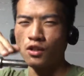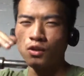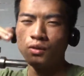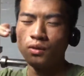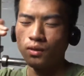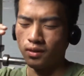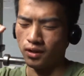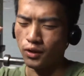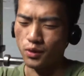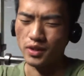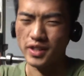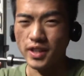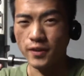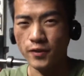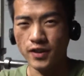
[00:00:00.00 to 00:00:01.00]
little
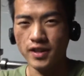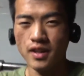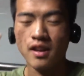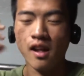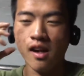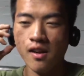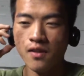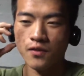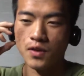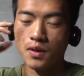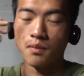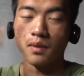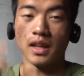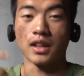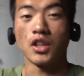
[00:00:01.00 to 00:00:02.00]
different
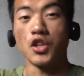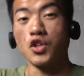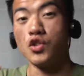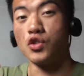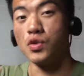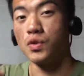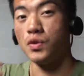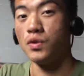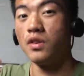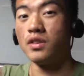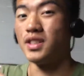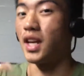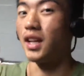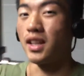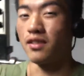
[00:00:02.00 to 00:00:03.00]
from like the usual
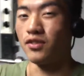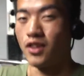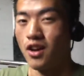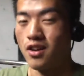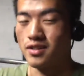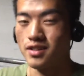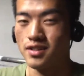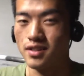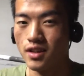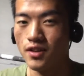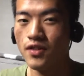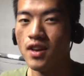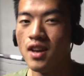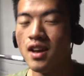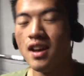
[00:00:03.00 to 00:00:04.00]
daily vlogs and
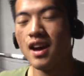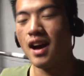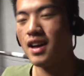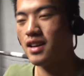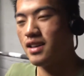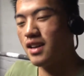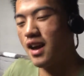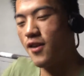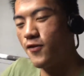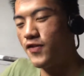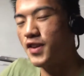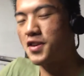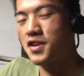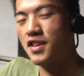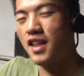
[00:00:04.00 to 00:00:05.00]
stuff. I
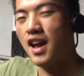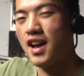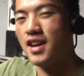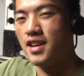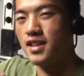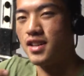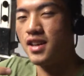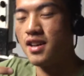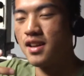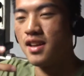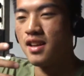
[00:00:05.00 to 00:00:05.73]
figured I'd